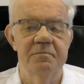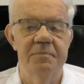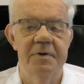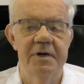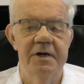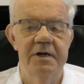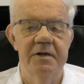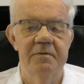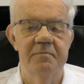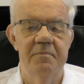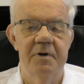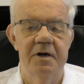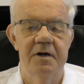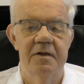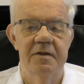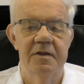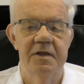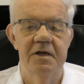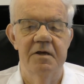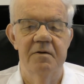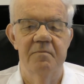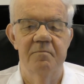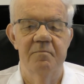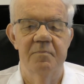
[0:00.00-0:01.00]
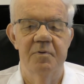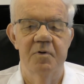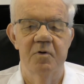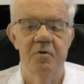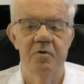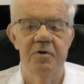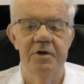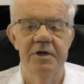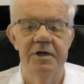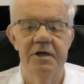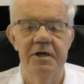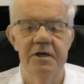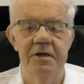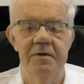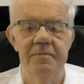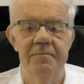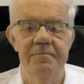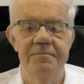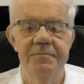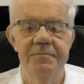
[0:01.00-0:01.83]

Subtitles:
paid by the employee.